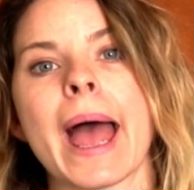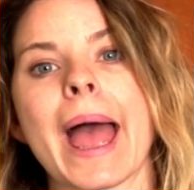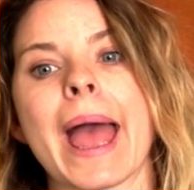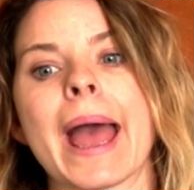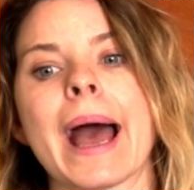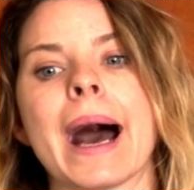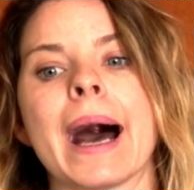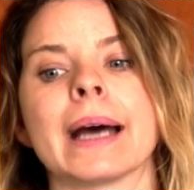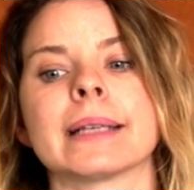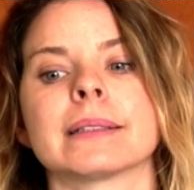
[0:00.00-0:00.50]

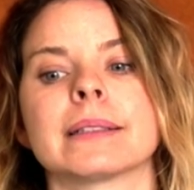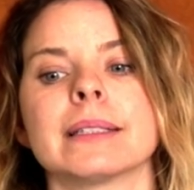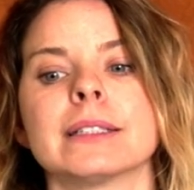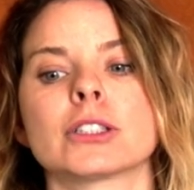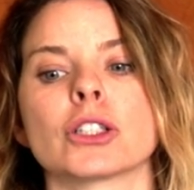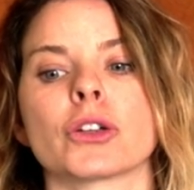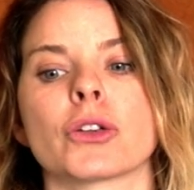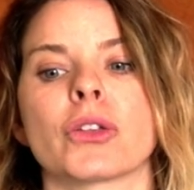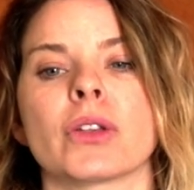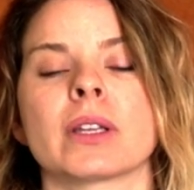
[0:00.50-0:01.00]
And
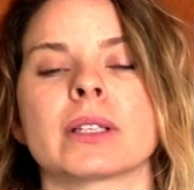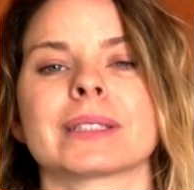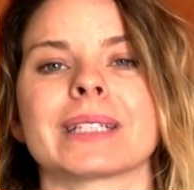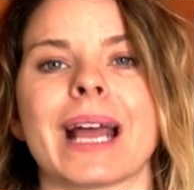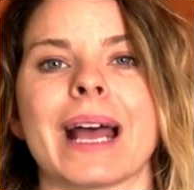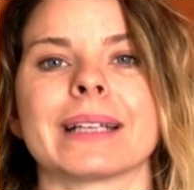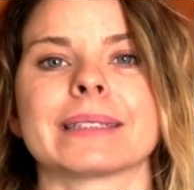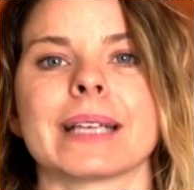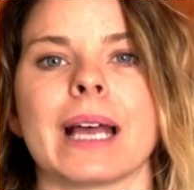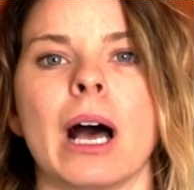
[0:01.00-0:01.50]
these are things
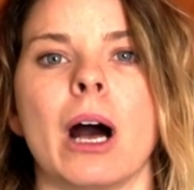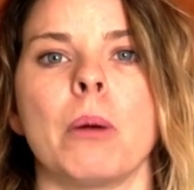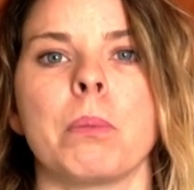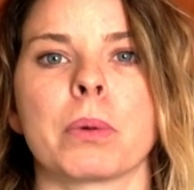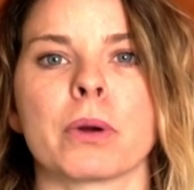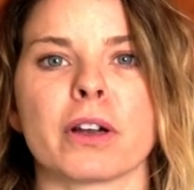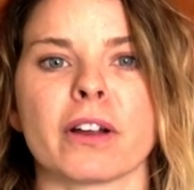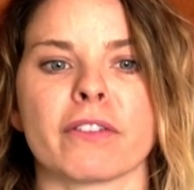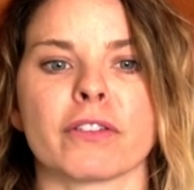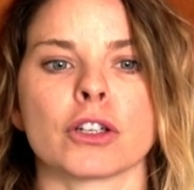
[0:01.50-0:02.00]
as a
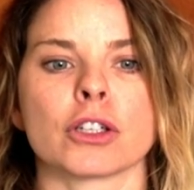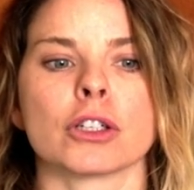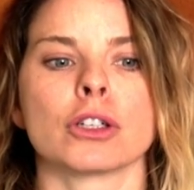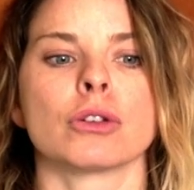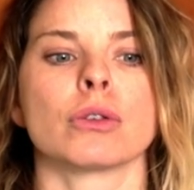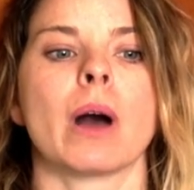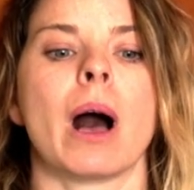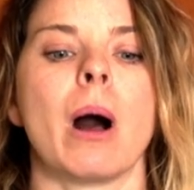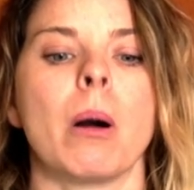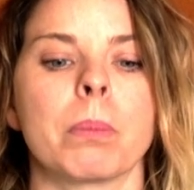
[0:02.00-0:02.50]
helper, if you're a
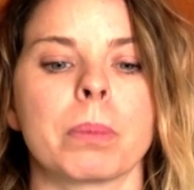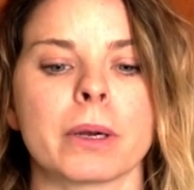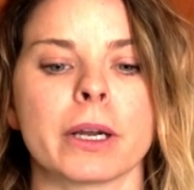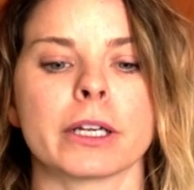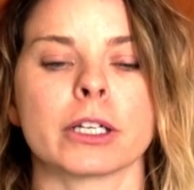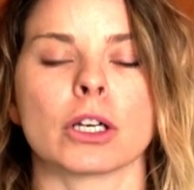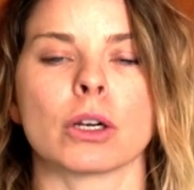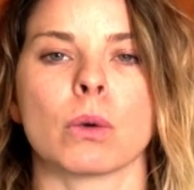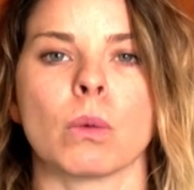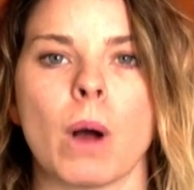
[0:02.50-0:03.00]
new helper
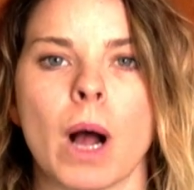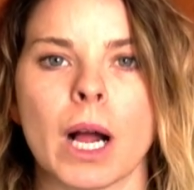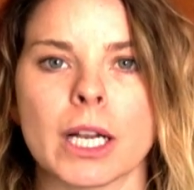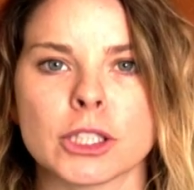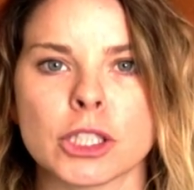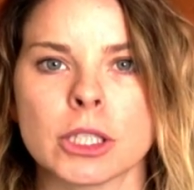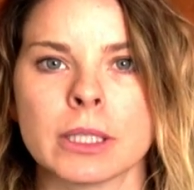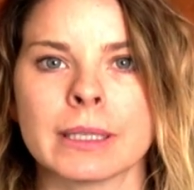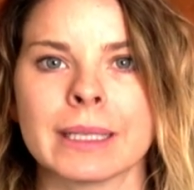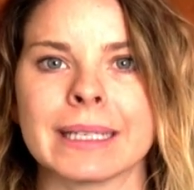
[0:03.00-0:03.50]
and you're
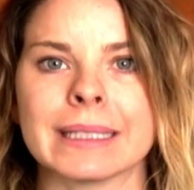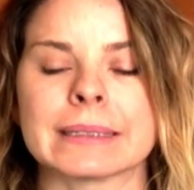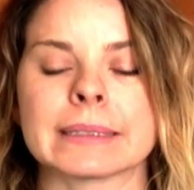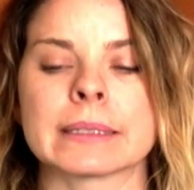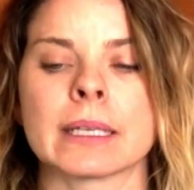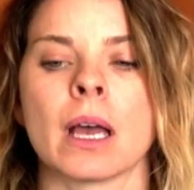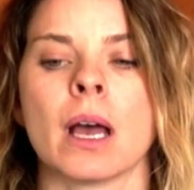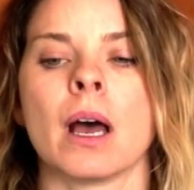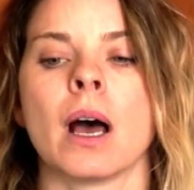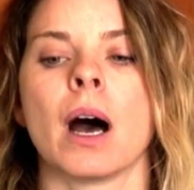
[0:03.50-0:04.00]
watching
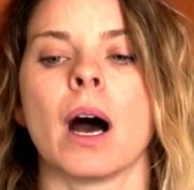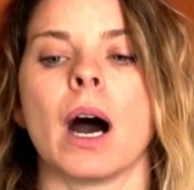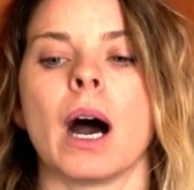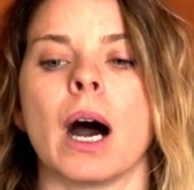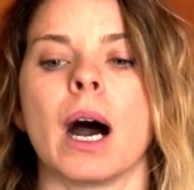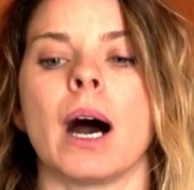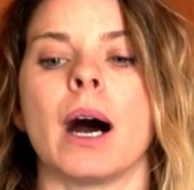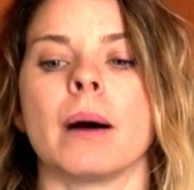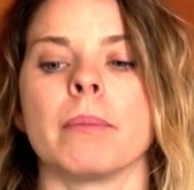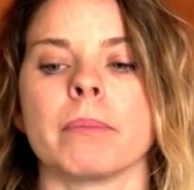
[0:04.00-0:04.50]
this,
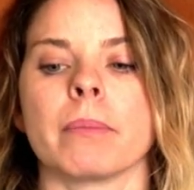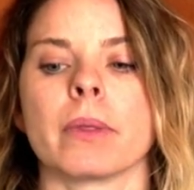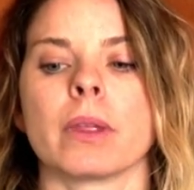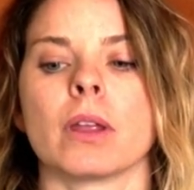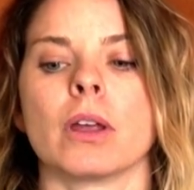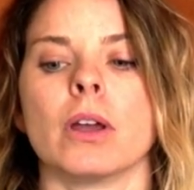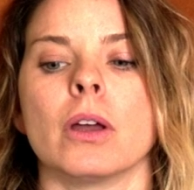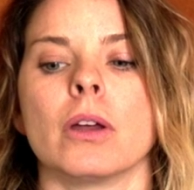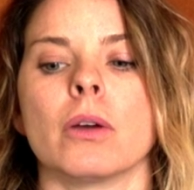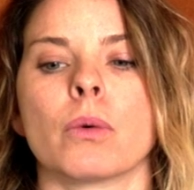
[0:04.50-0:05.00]
um,
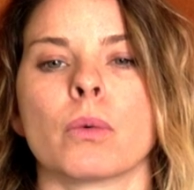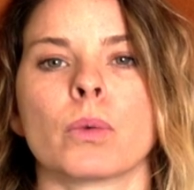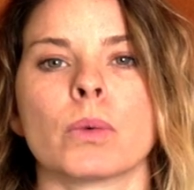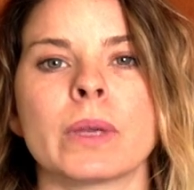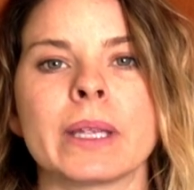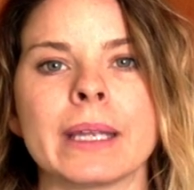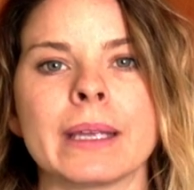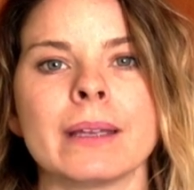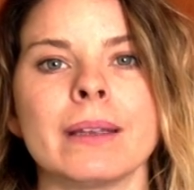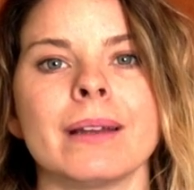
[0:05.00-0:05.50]

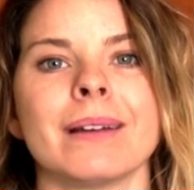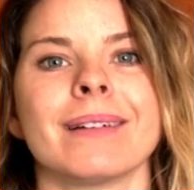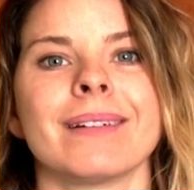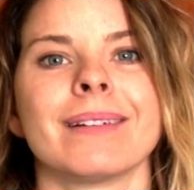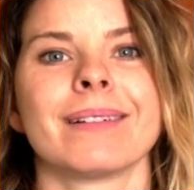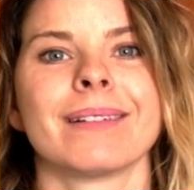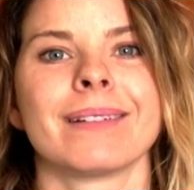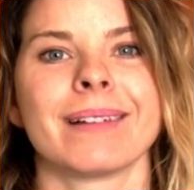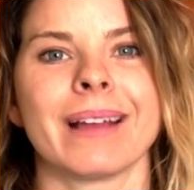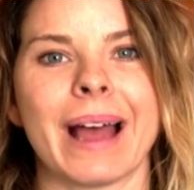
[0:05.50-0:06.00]
read
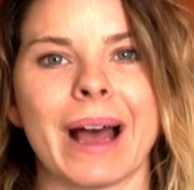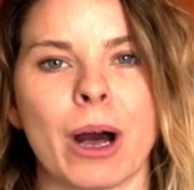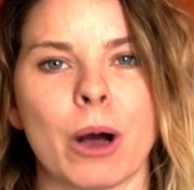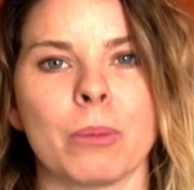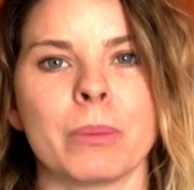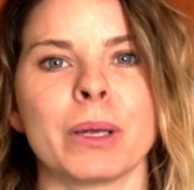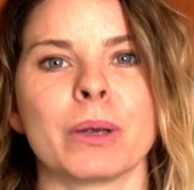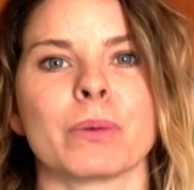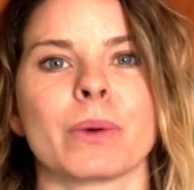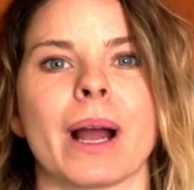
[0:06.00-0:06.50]

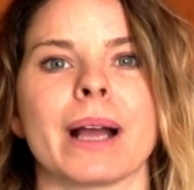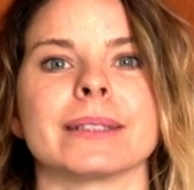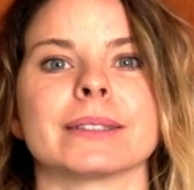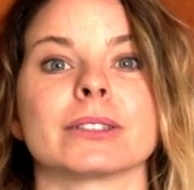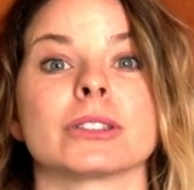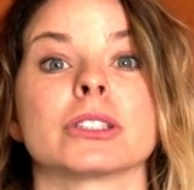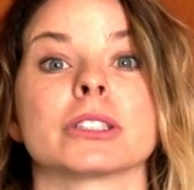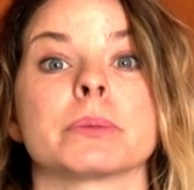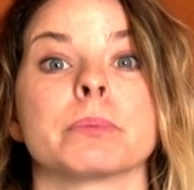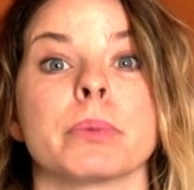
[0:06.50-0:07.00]
Helmut
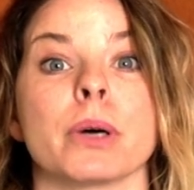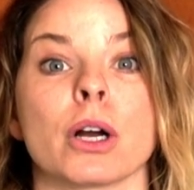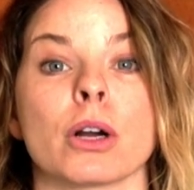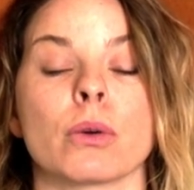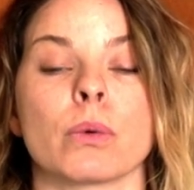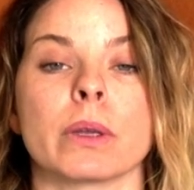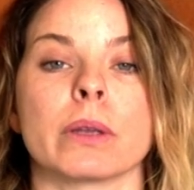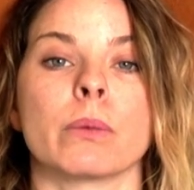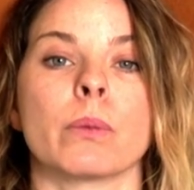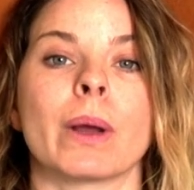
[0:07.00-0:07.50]
Reiser's book.
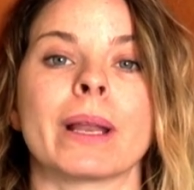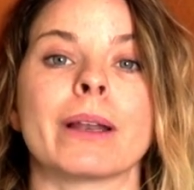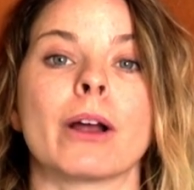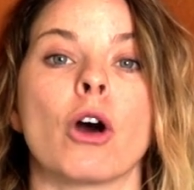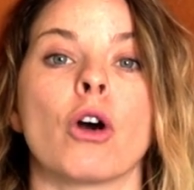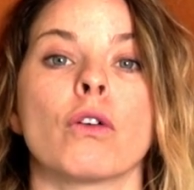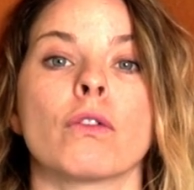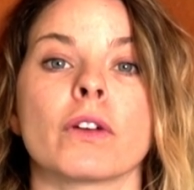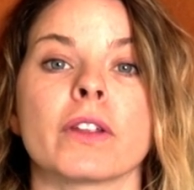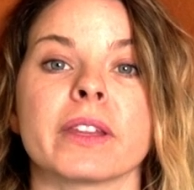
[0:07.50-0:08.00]
We went
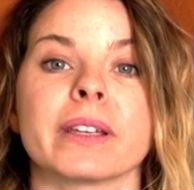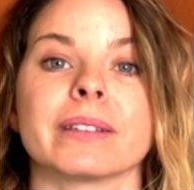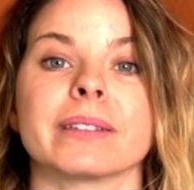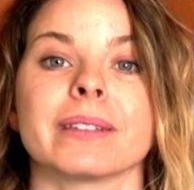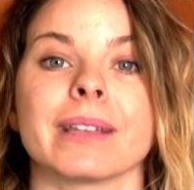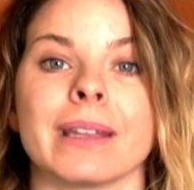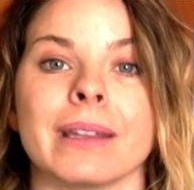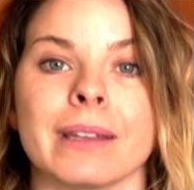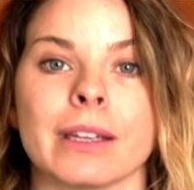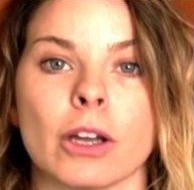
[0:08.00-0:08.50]
over this
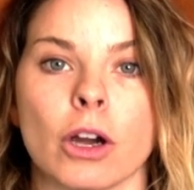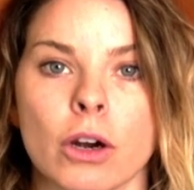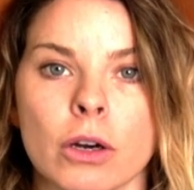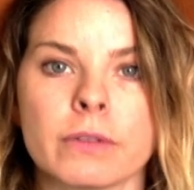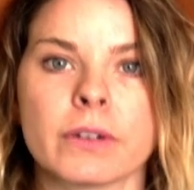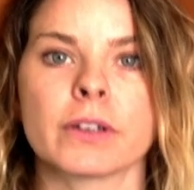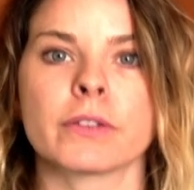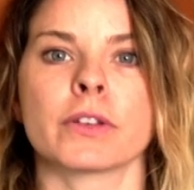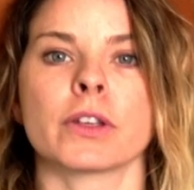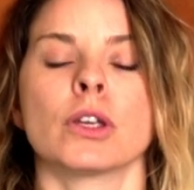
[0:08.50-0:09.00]
in the
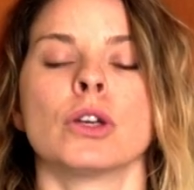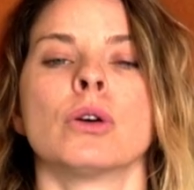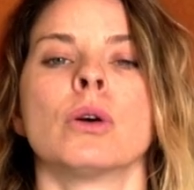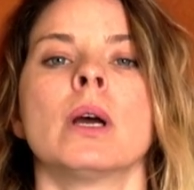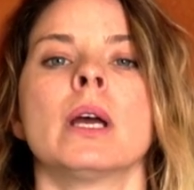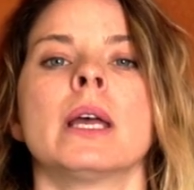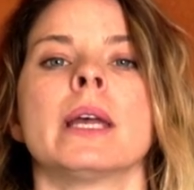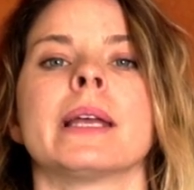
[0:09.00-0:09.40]
overview.